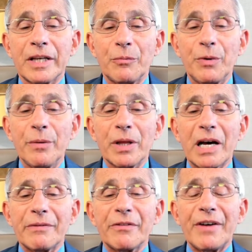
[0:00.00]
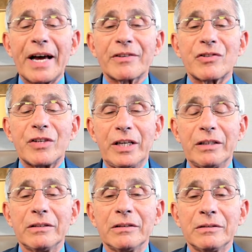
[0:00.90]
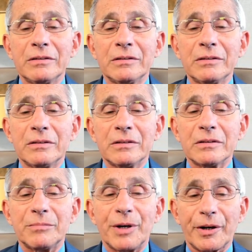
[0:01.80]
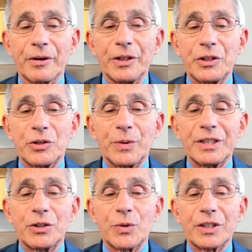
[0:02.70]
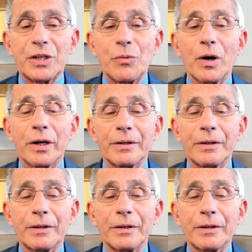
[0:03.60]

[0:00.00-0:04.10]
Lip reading: that we will have a vaccine by early 2021.